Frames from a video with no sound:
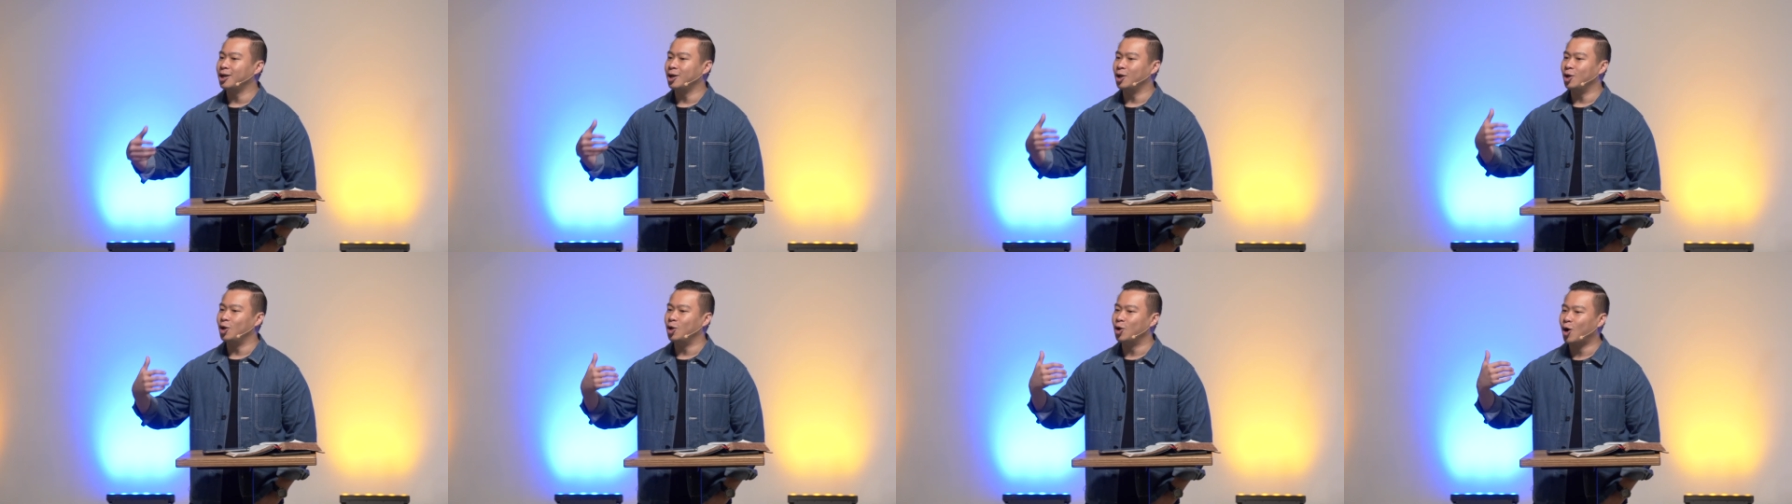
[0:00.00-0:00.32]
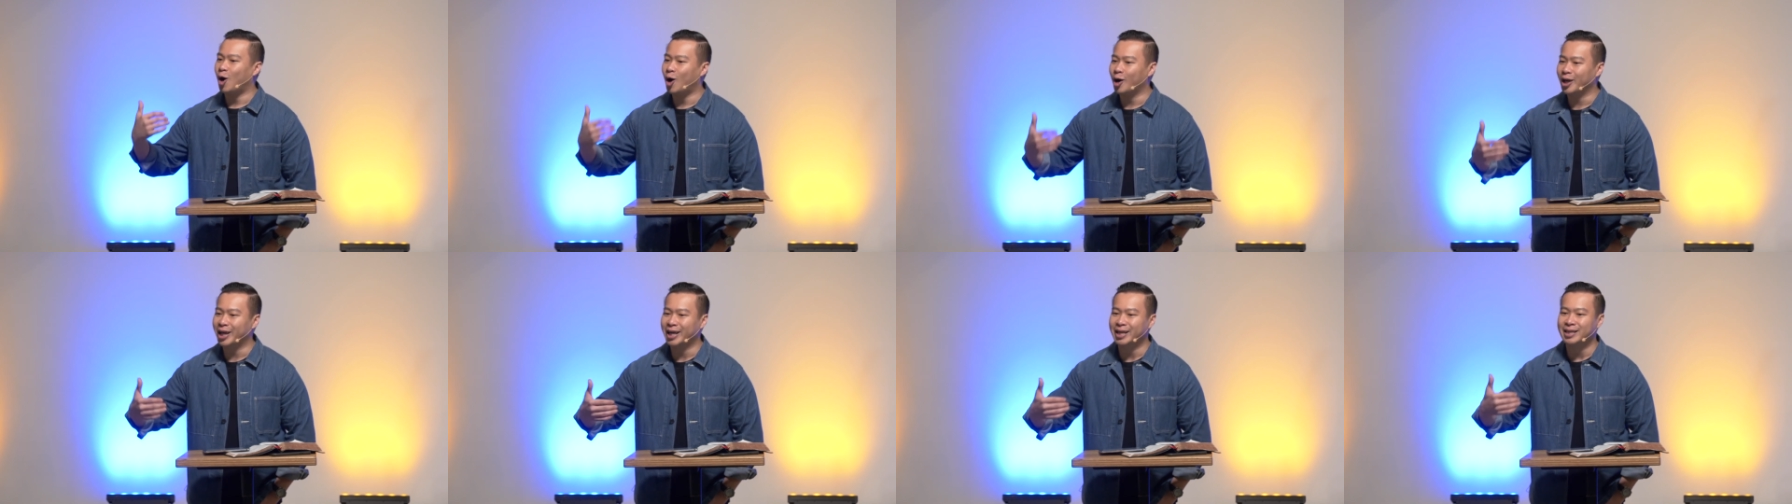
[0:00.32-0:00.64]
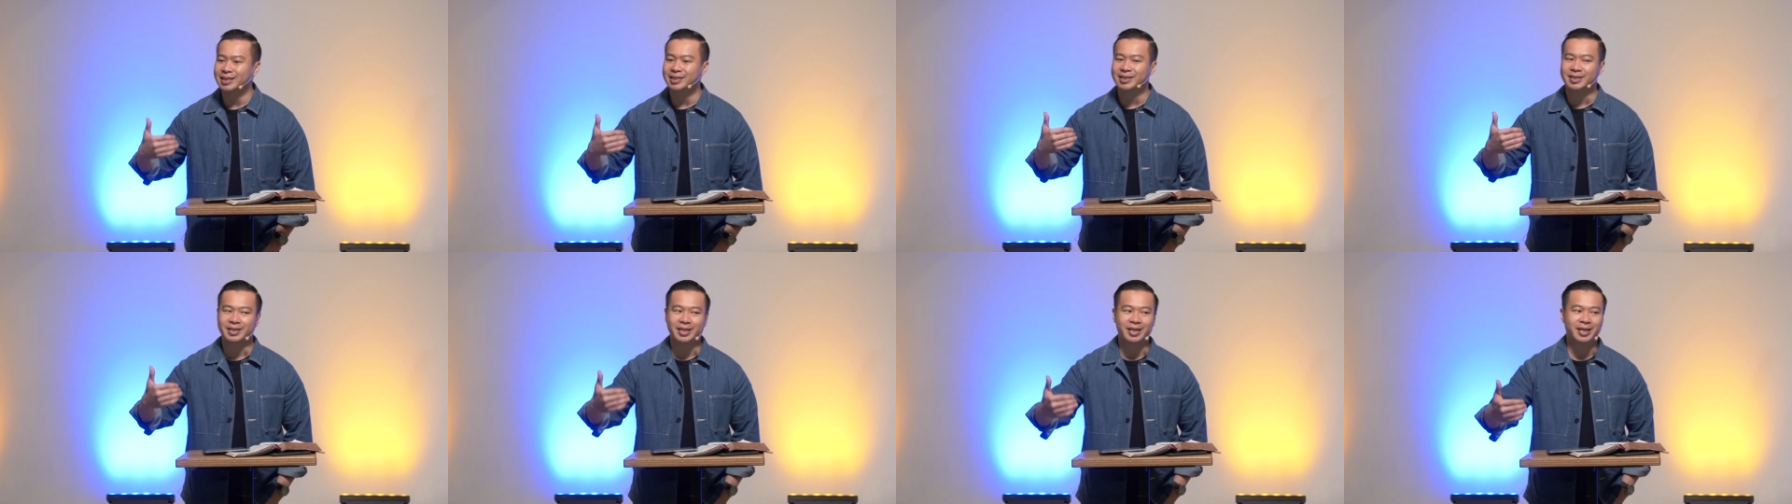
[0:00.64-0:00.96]

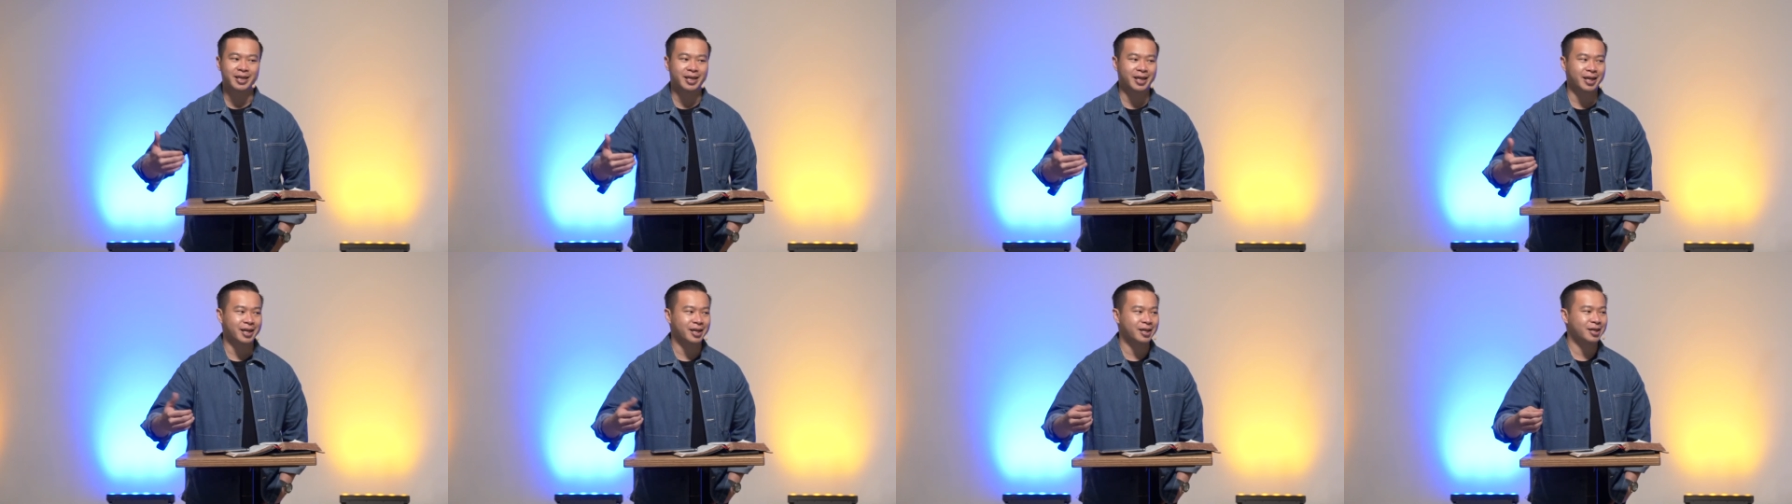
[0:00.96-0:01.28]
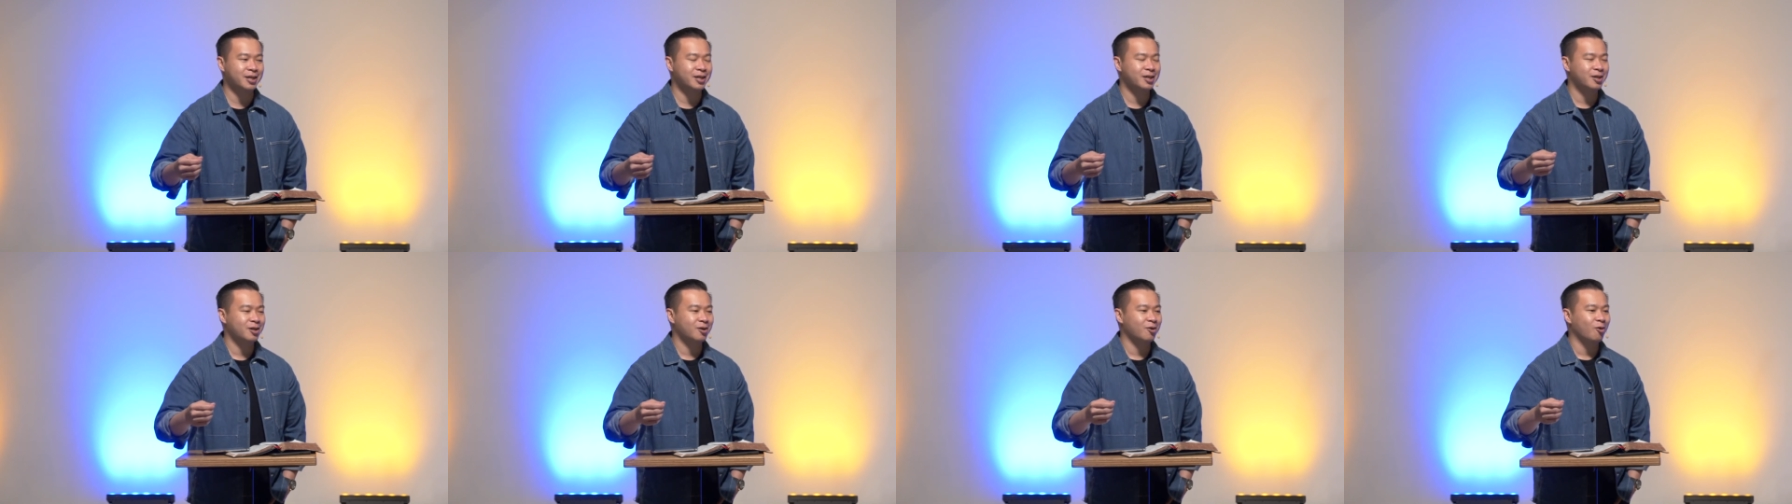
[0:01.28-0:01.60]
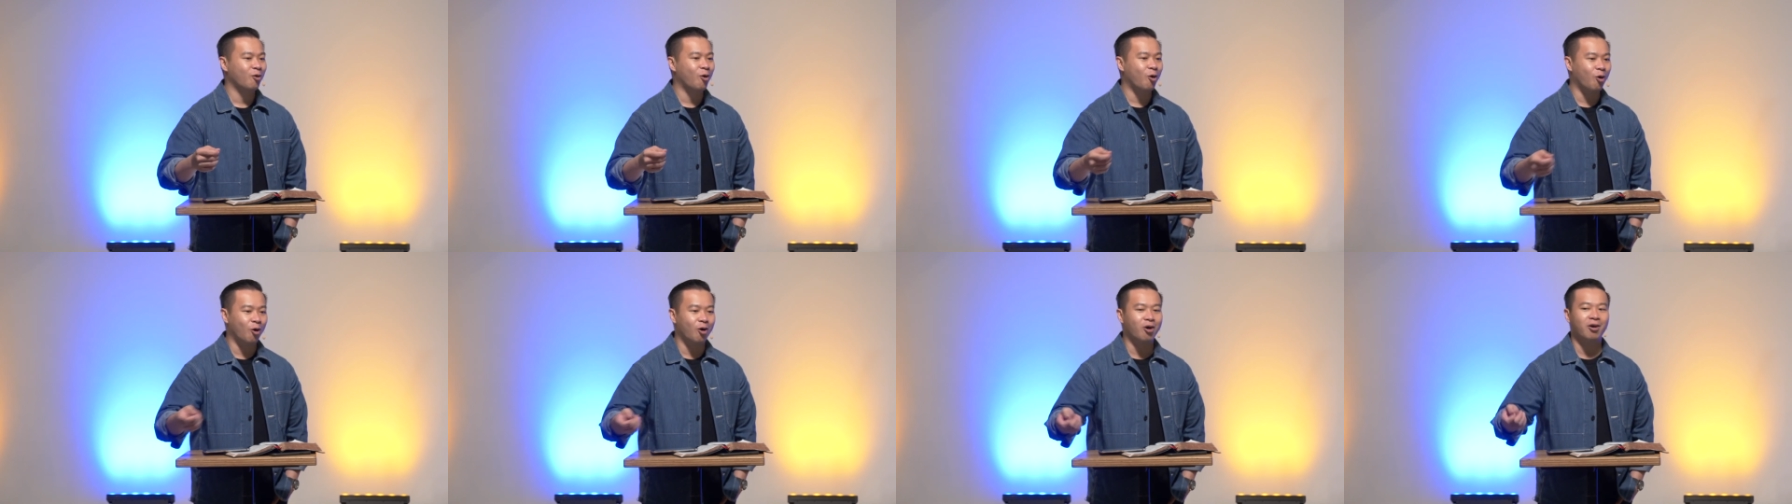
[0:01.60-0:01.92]
longing, seeking,
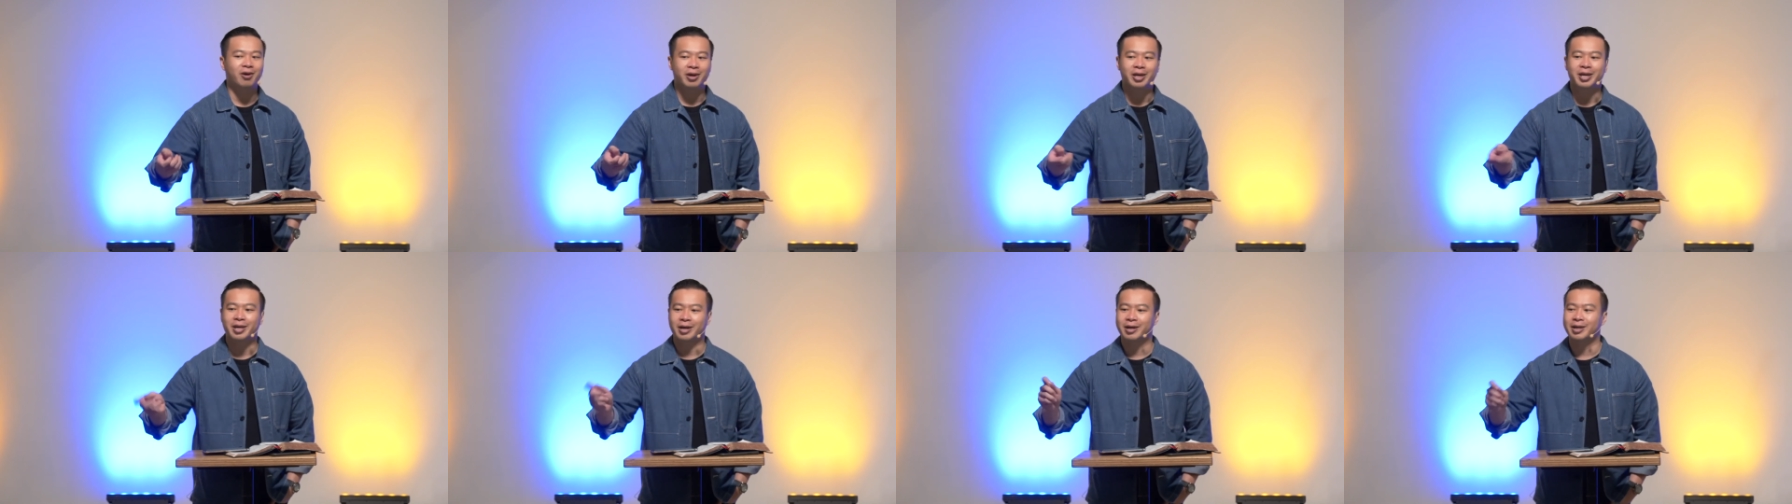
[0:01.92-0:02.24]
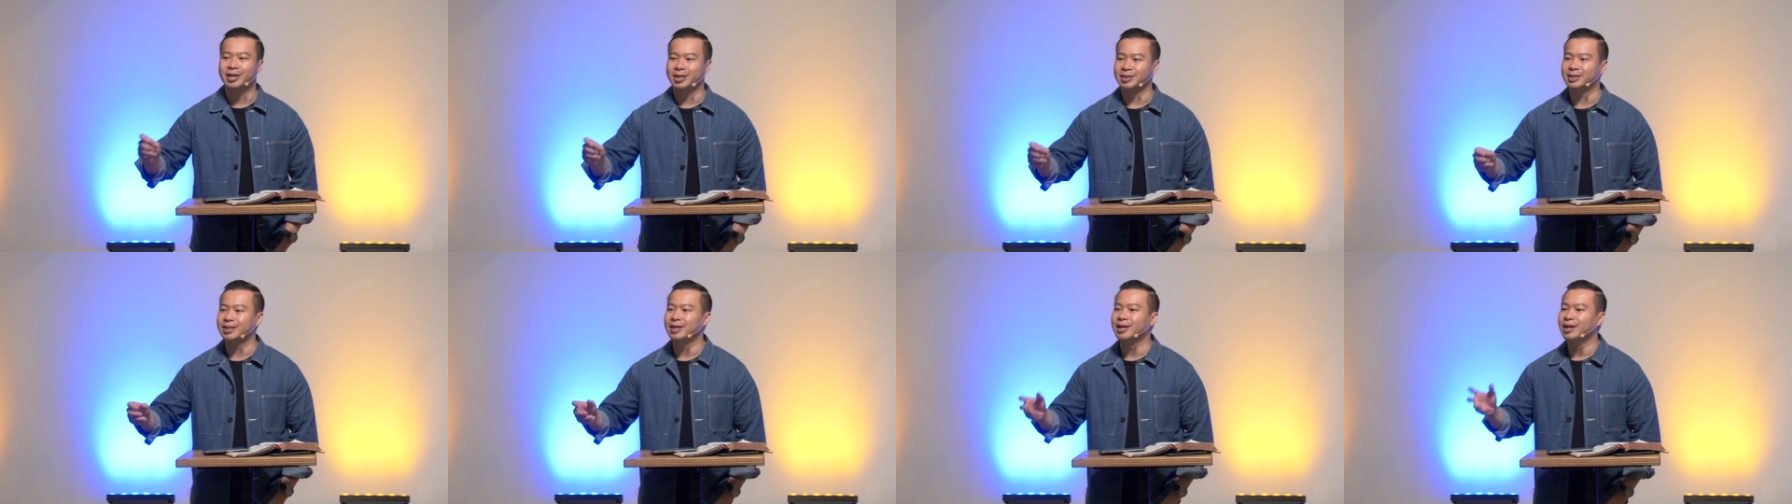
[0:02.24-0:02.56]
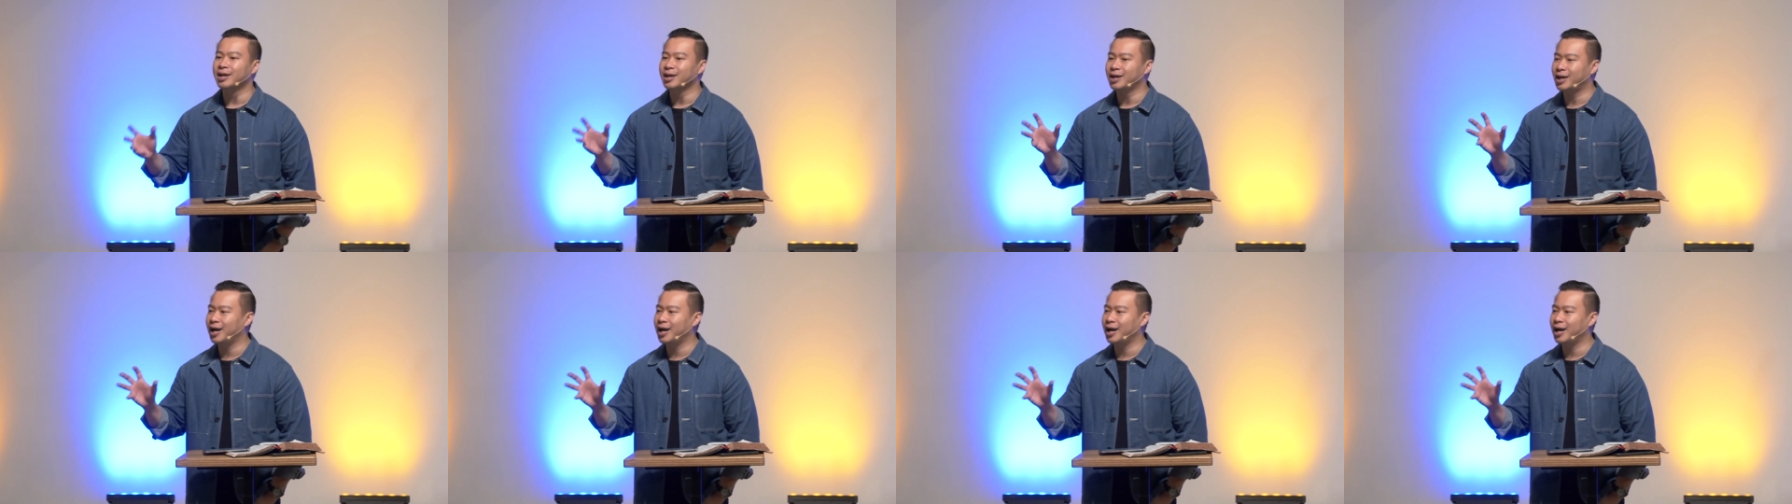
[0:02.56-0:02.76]
or hear this,